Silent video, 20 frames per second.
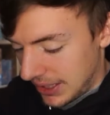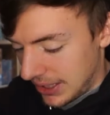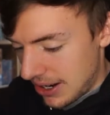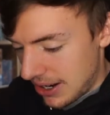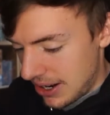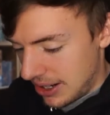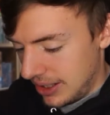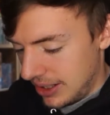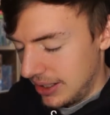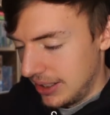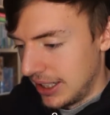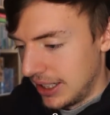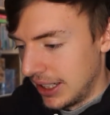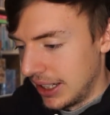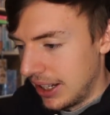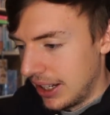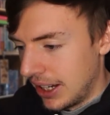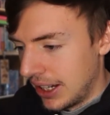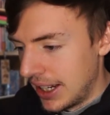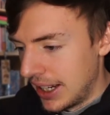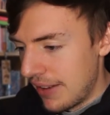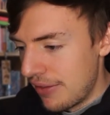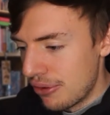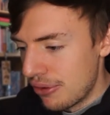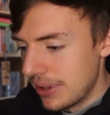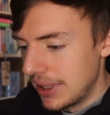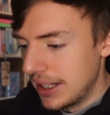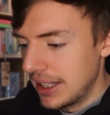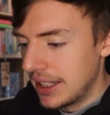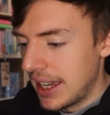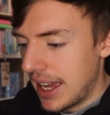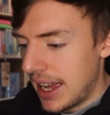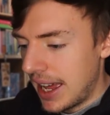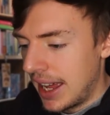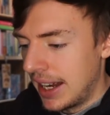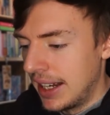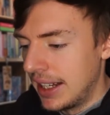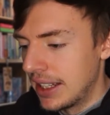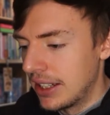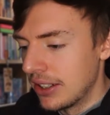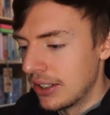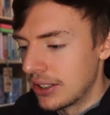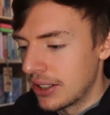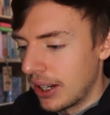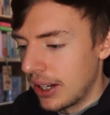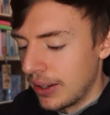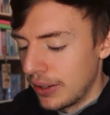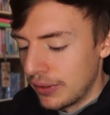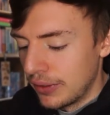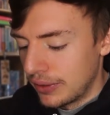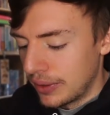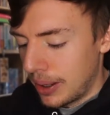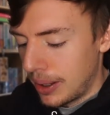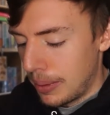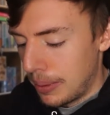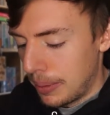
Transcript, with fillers: I never really get any good kind of